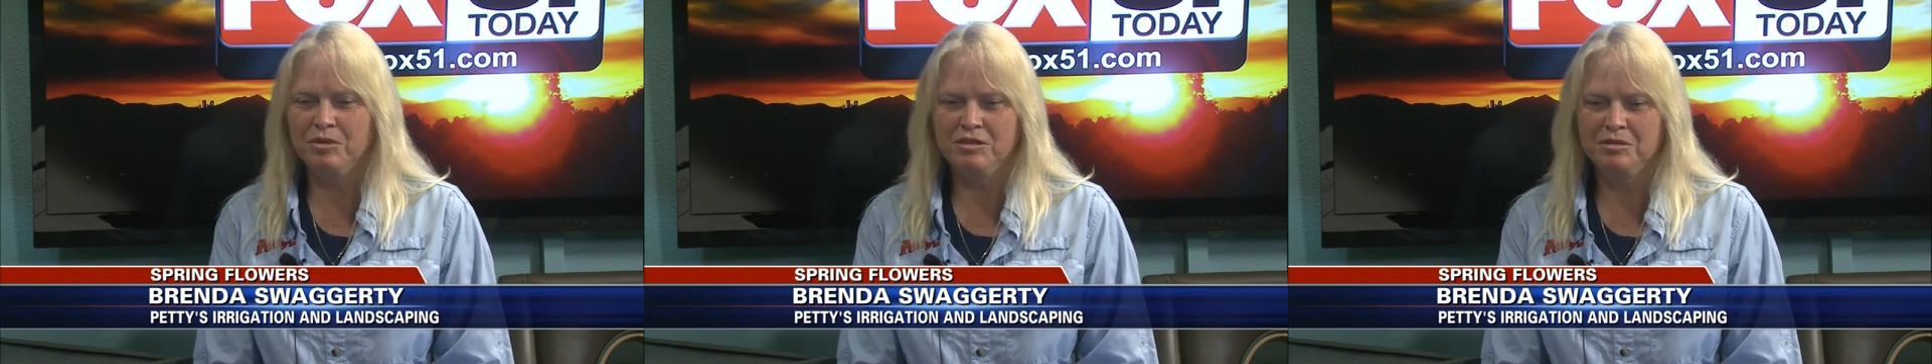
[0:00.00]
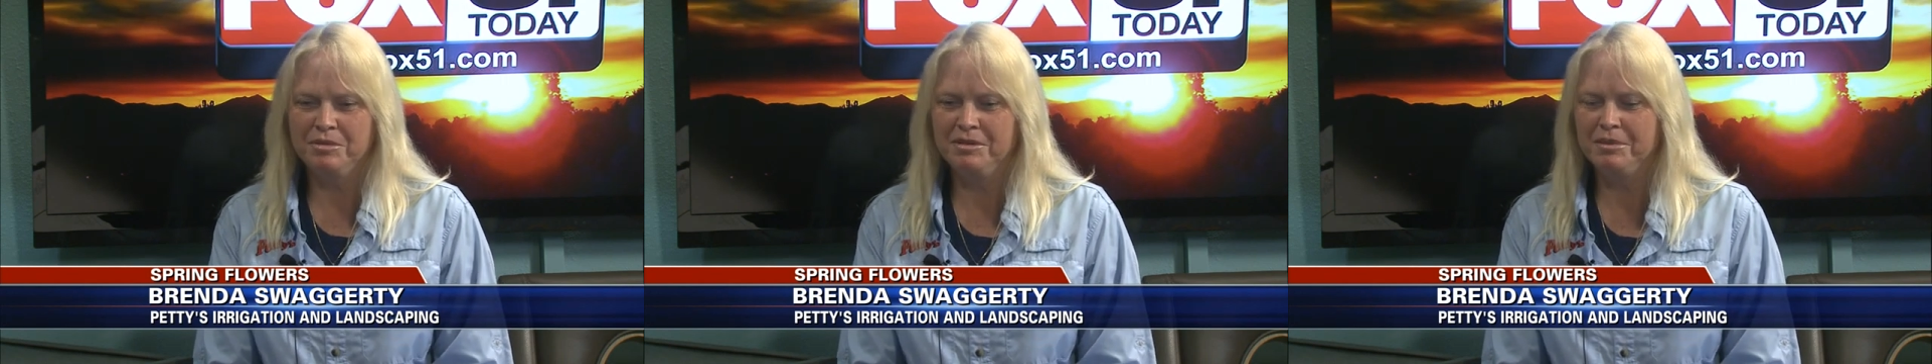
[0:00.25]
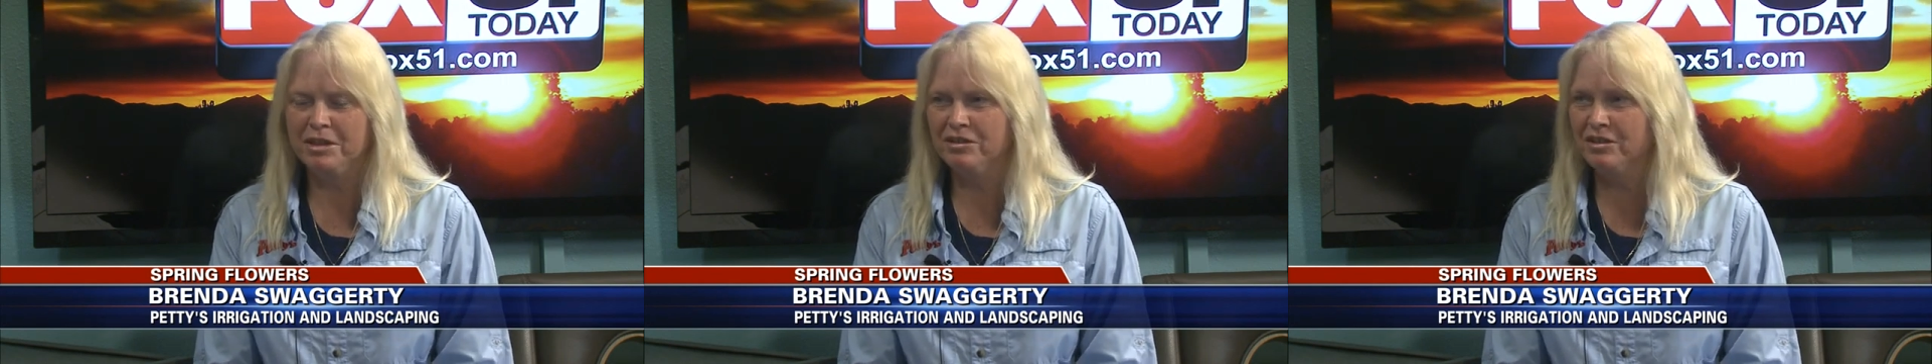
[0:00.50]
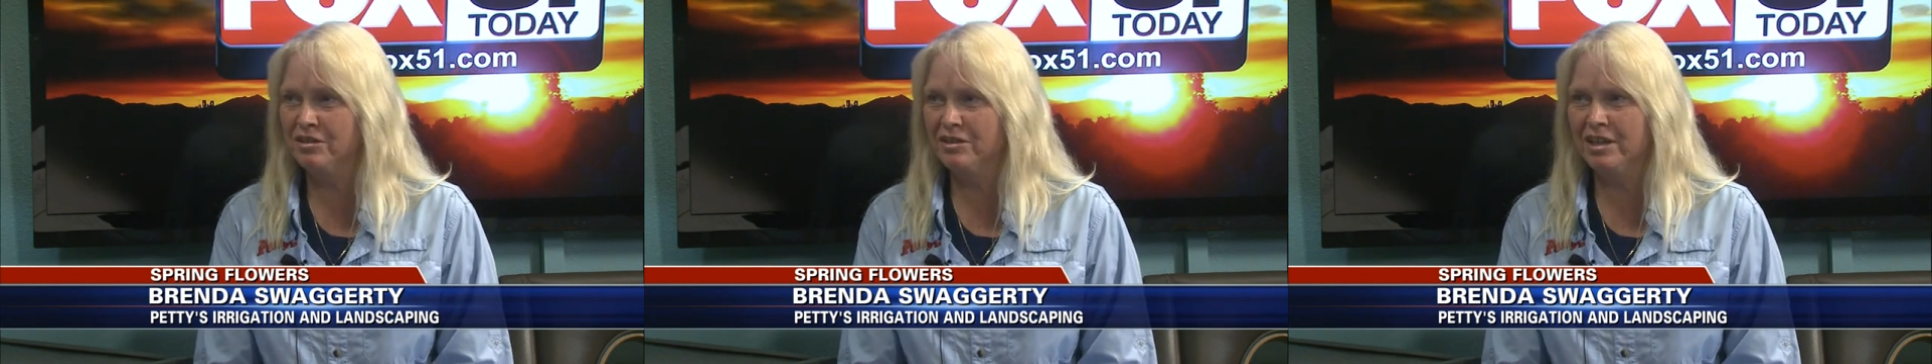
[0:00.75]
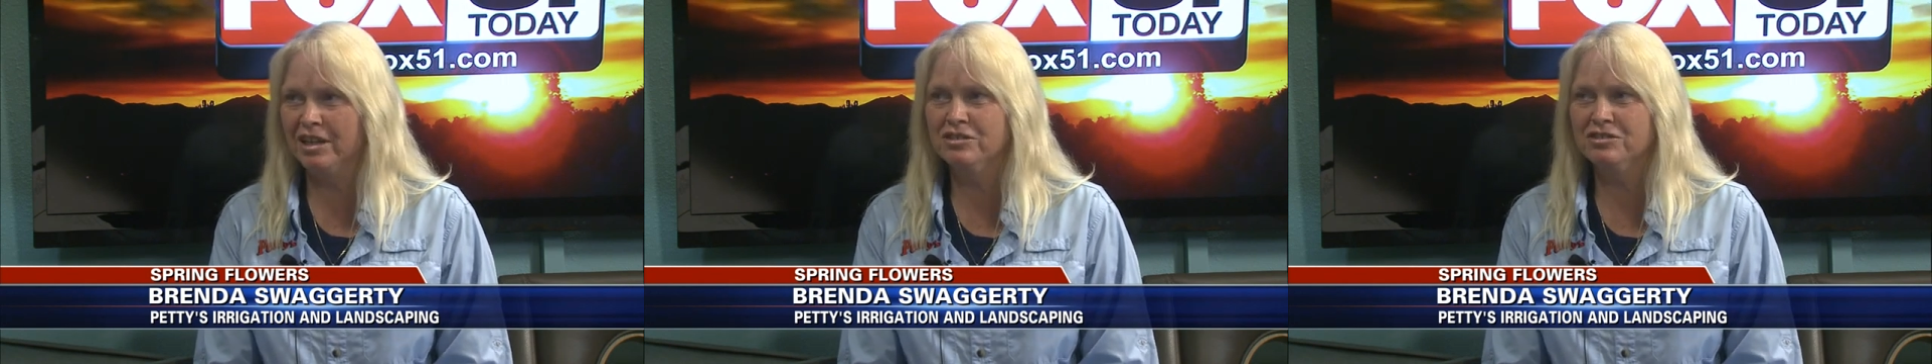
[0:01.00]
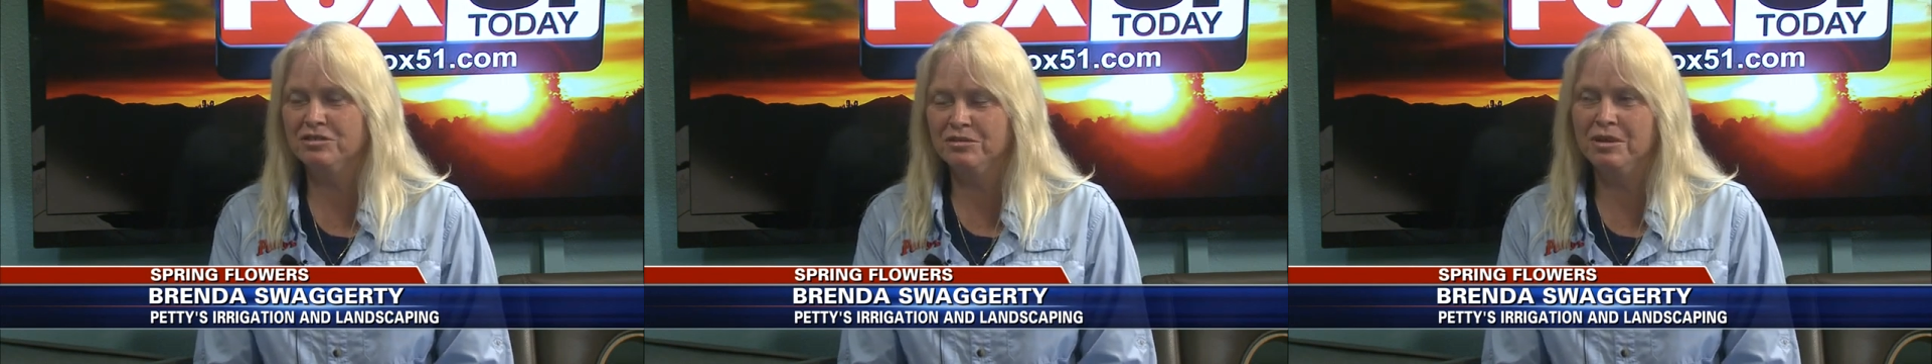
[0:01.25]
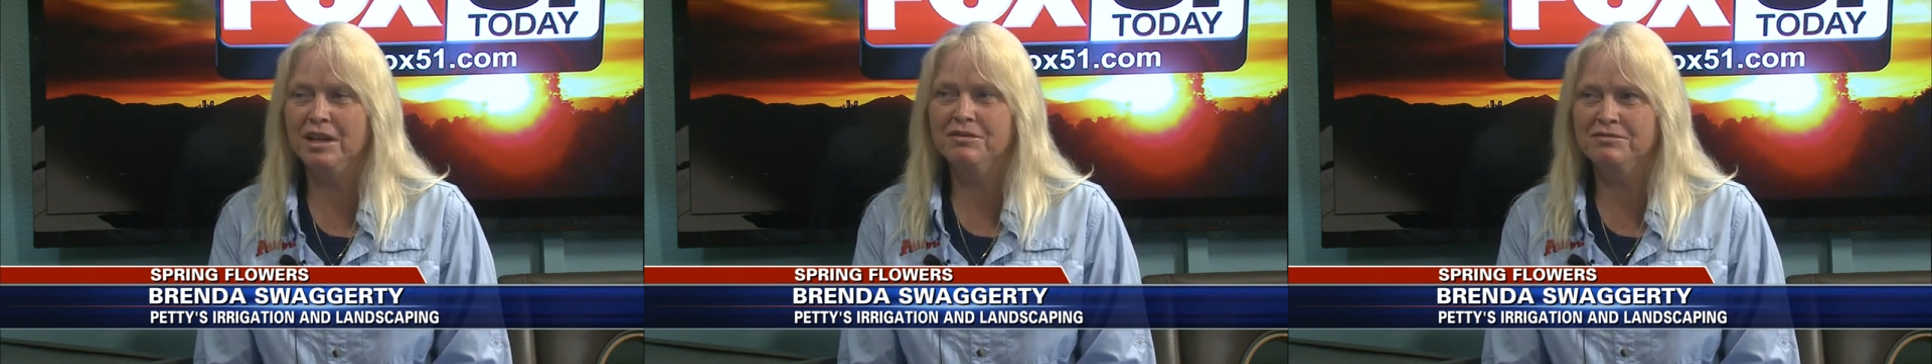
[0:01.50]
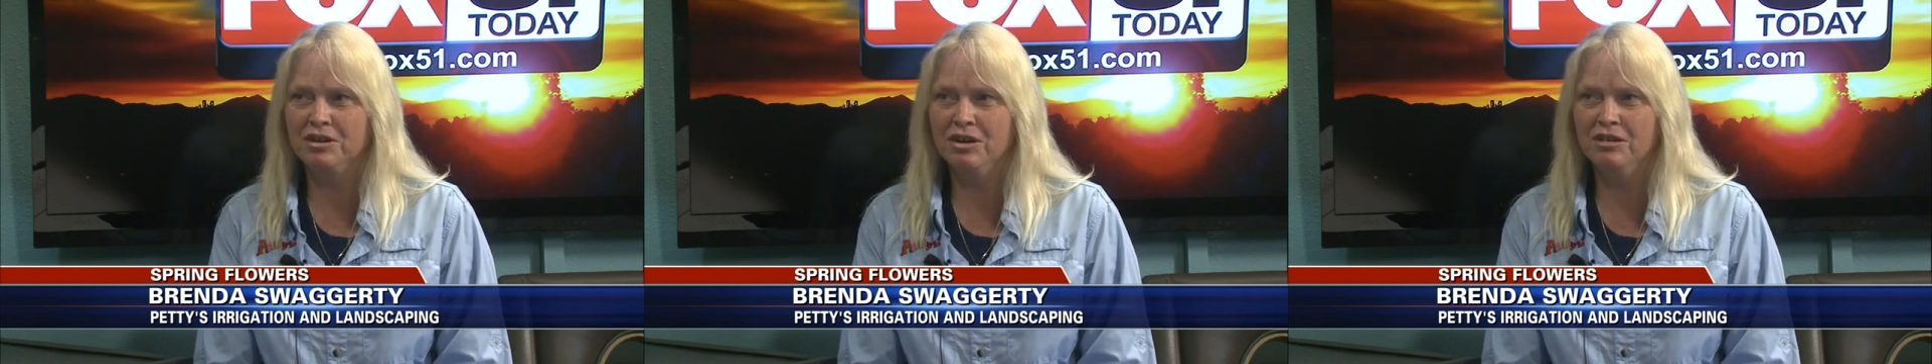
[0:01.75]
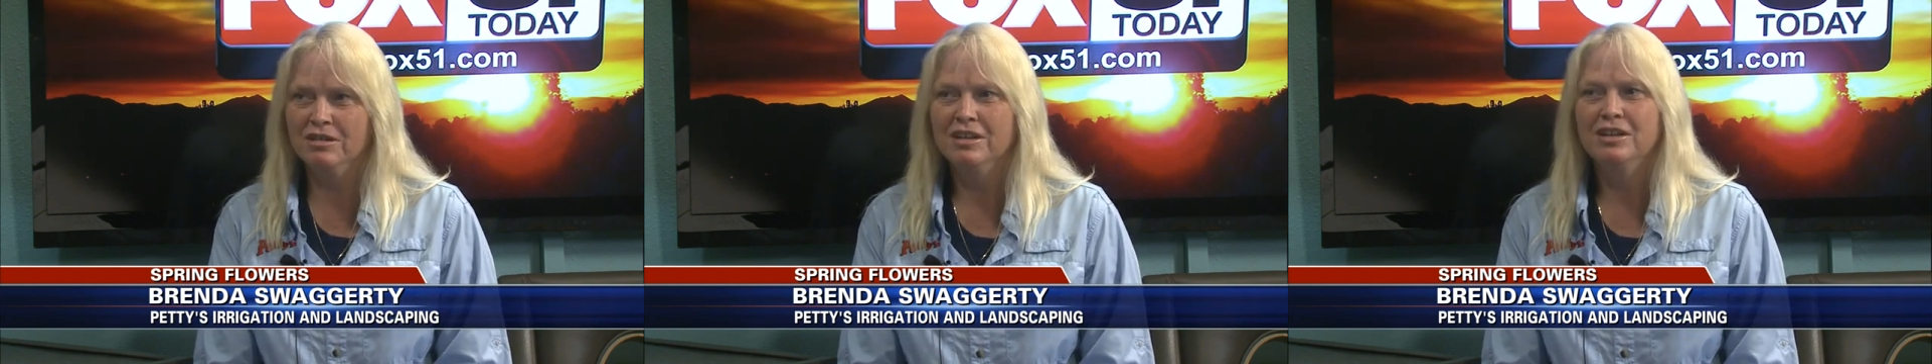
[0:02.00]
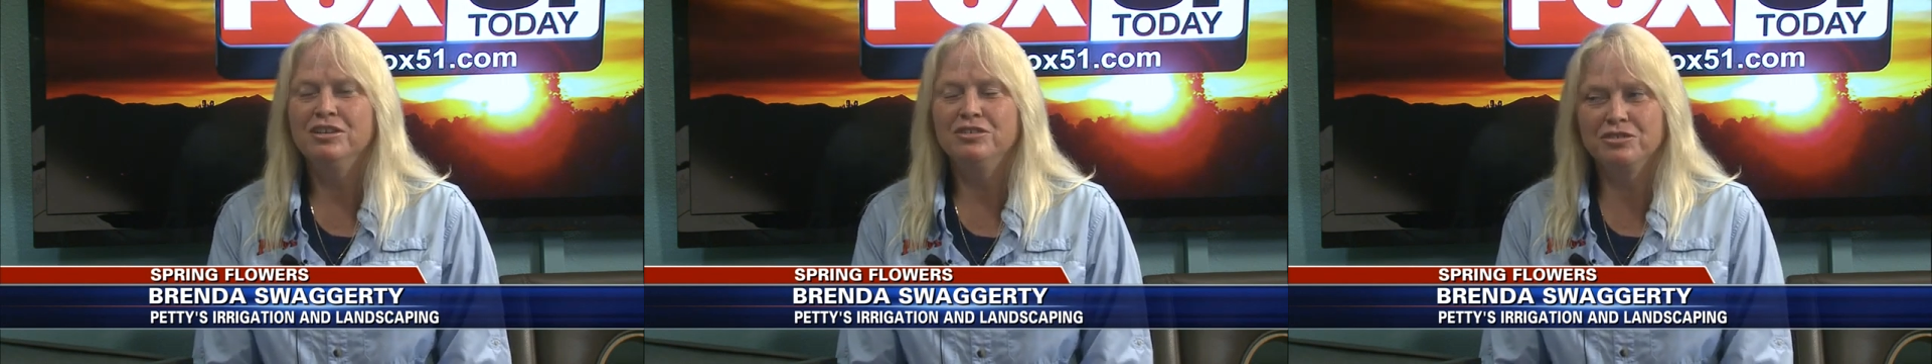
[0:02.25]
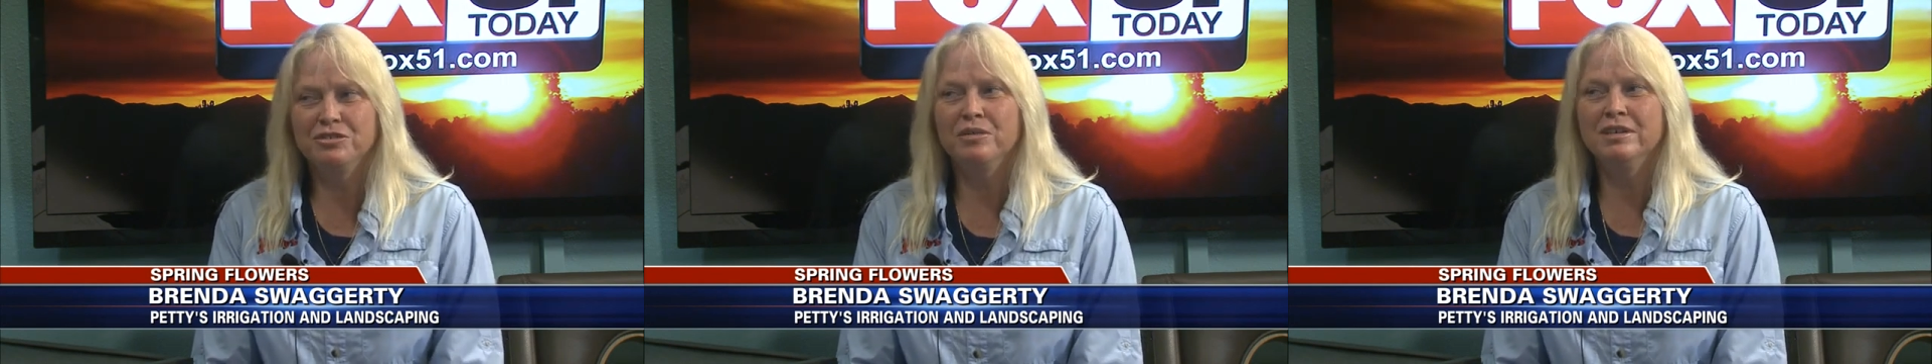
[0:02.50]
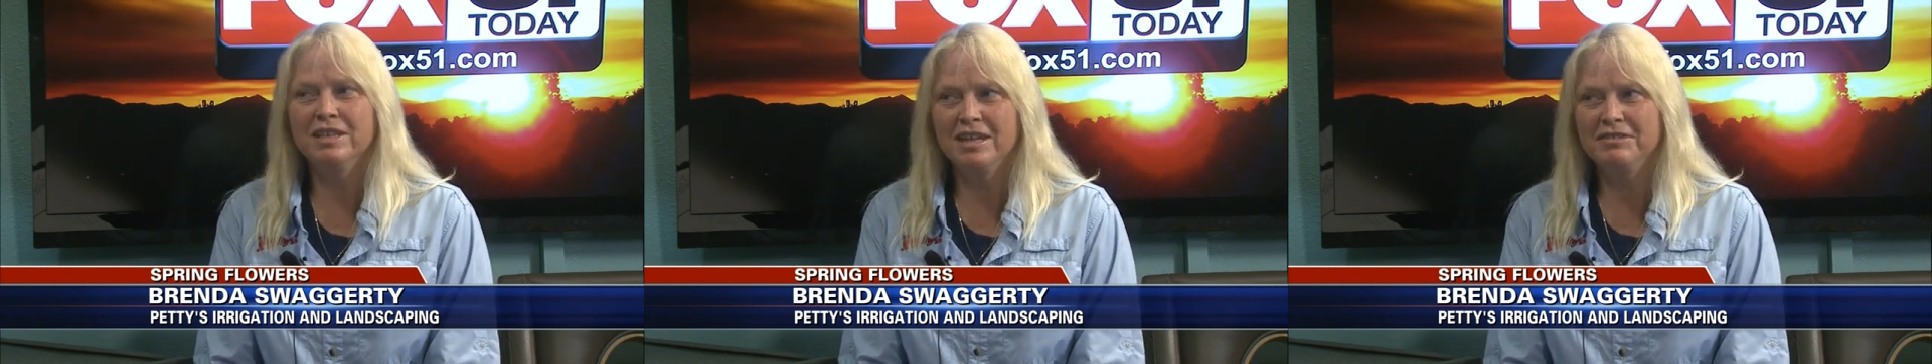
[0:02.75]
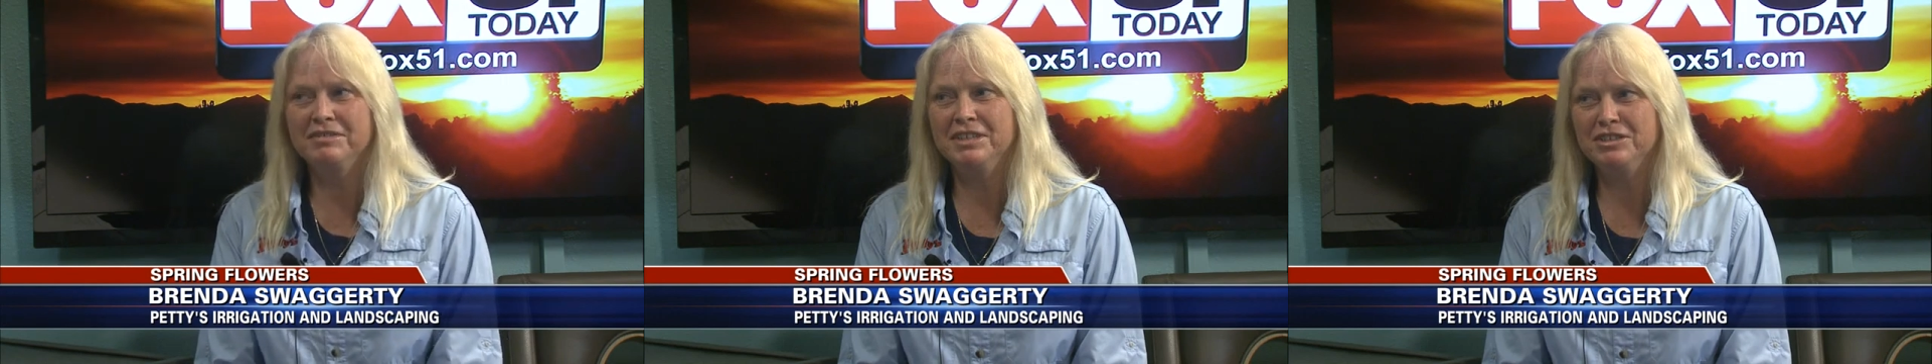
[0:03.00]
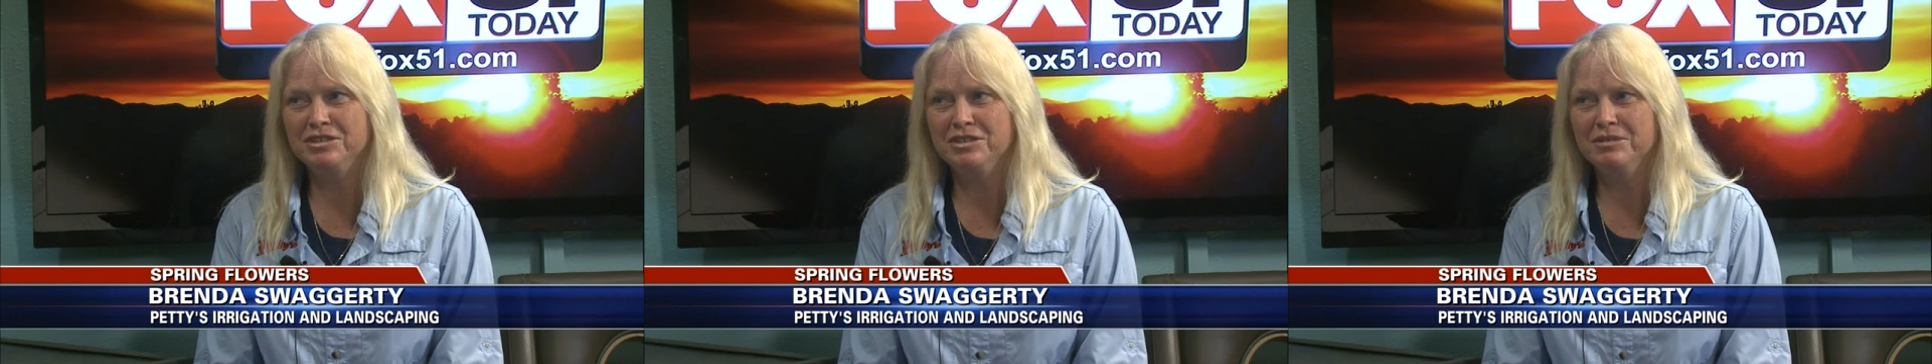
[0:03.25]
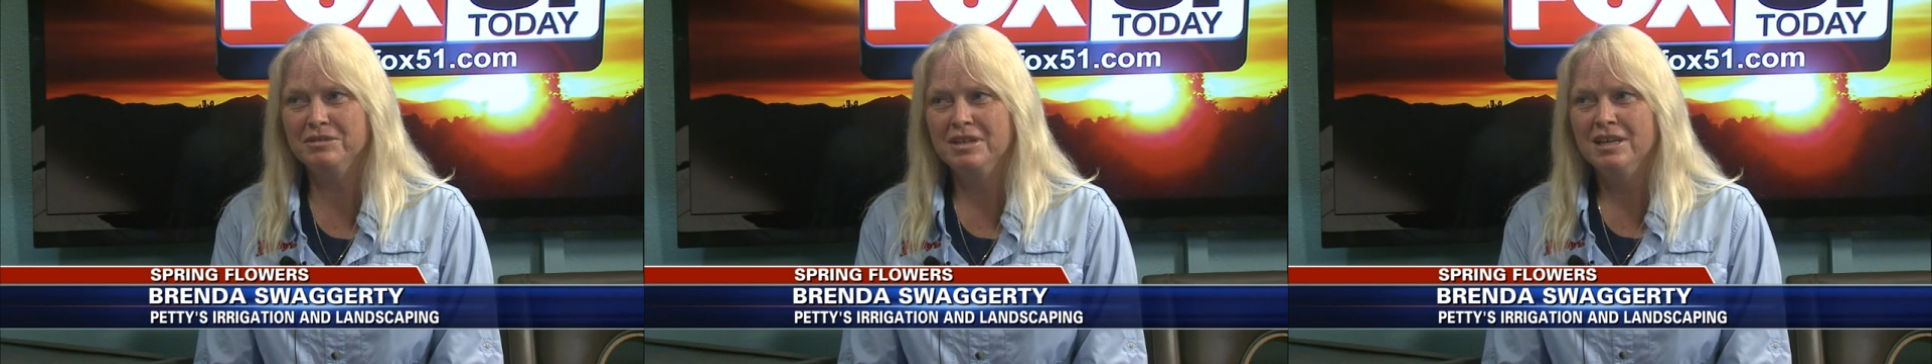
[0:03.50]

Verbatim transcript: whether it be by your irrigation or rainfall, you're going to have an issue.